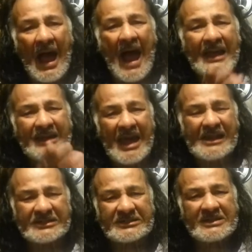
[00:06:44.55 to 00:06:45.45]
A
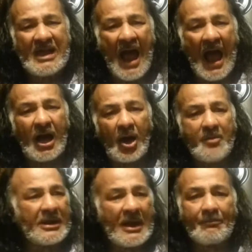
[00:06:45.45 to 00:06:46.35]
case, a
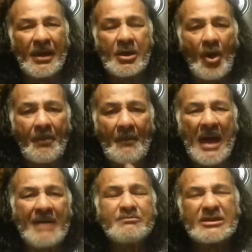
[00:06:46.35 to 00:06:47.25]
criminal break up a
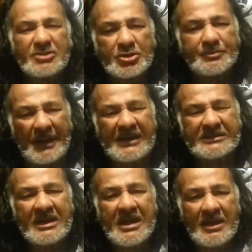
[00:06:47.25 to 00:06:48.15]
man's business place